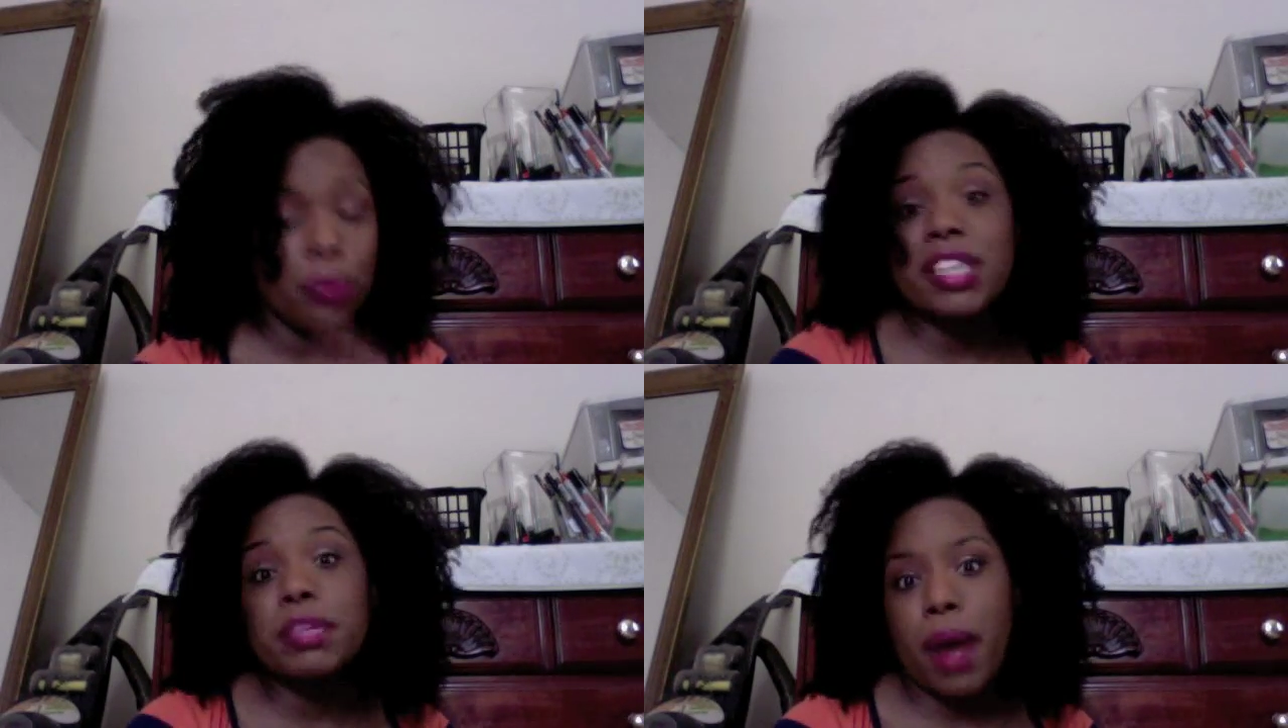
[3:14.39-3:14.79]

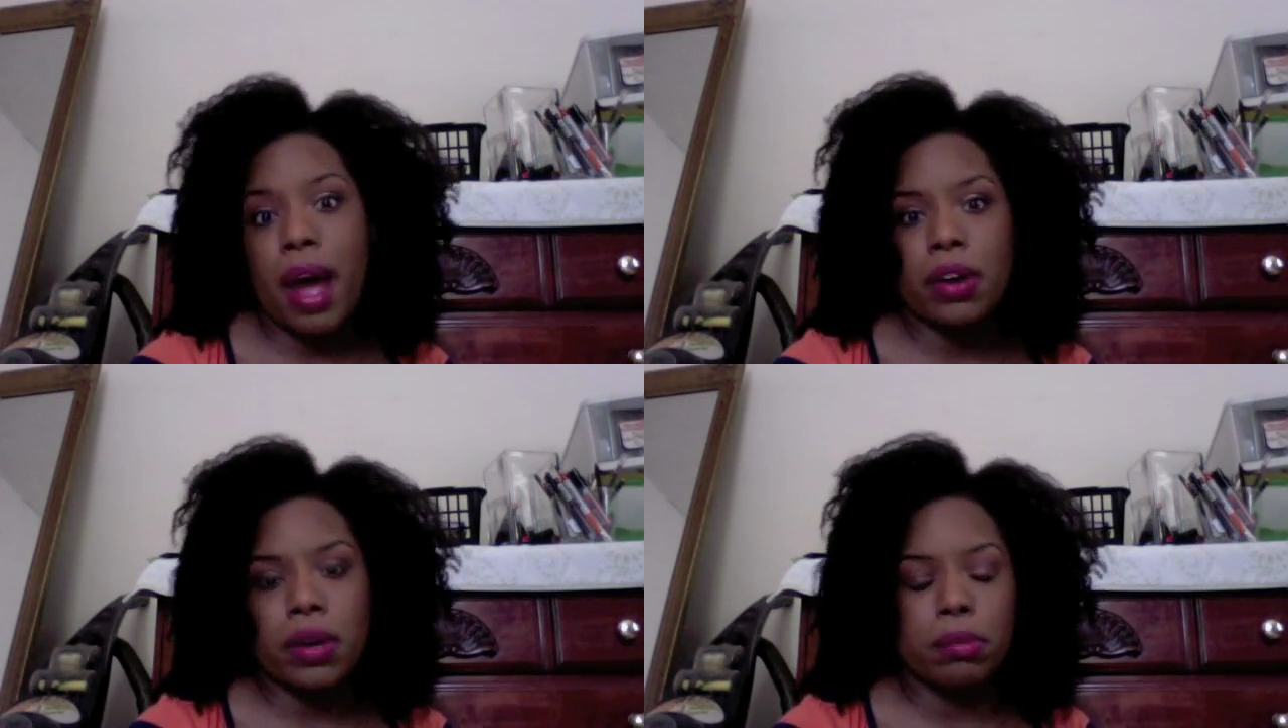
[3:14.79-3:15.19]
pressed
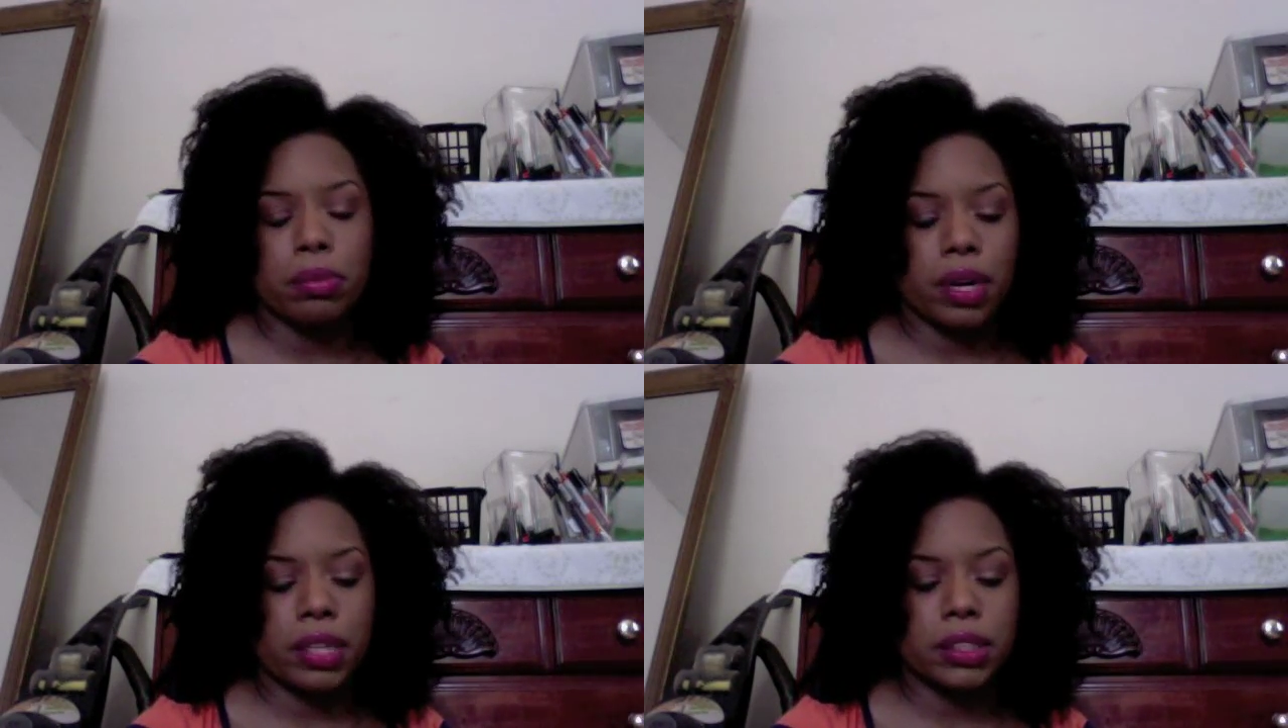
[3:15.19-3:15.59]
powder and
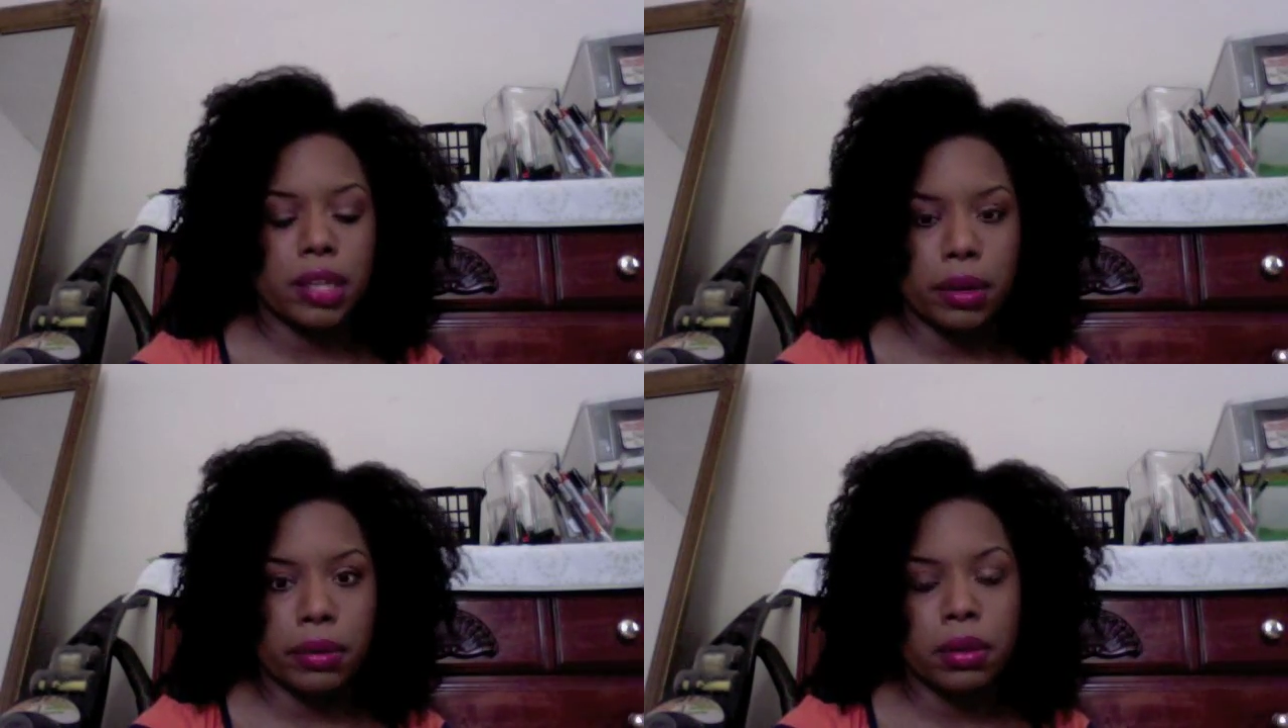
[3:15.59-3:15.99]
bronze
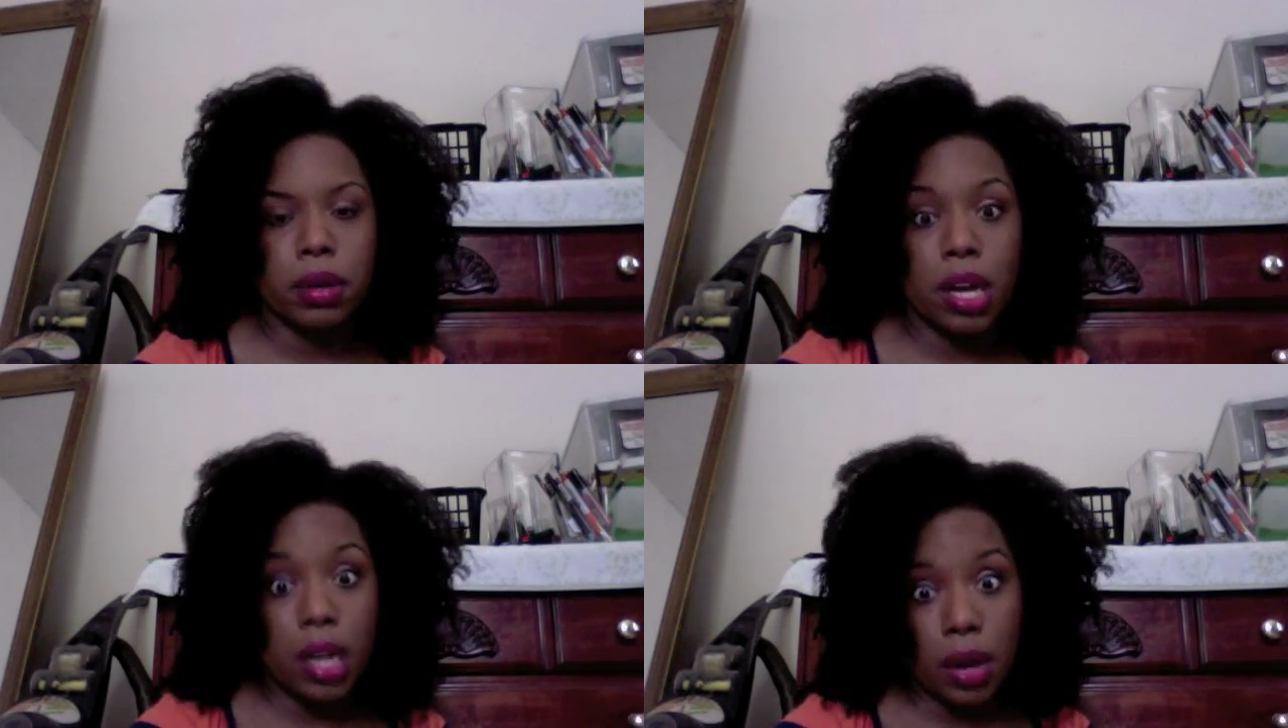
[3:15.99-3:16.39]
go
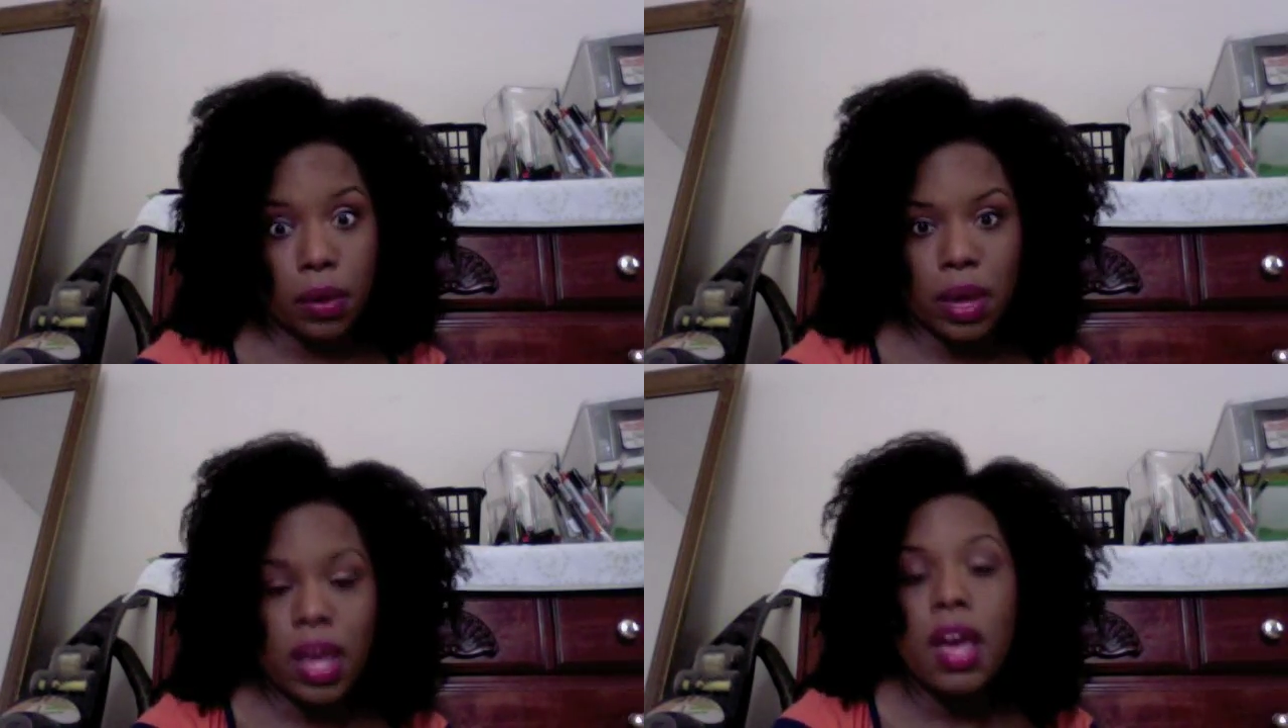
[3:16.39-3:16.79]

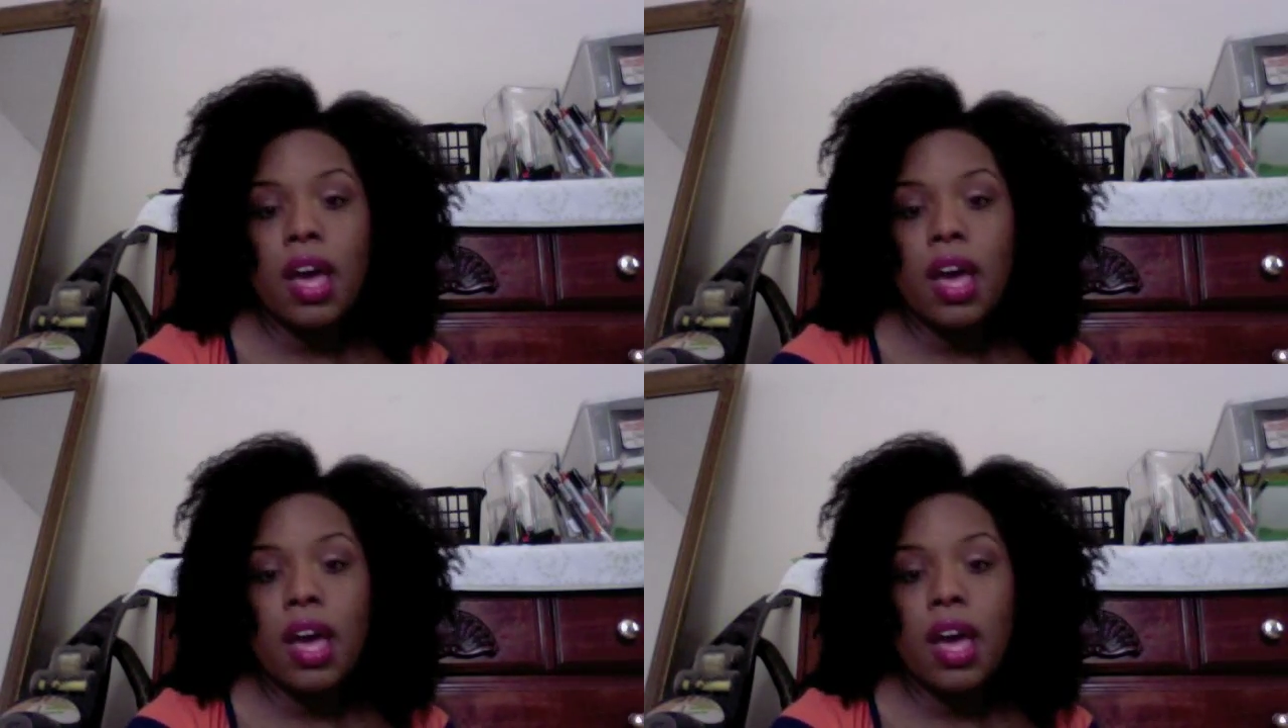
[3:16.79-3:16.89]
glow.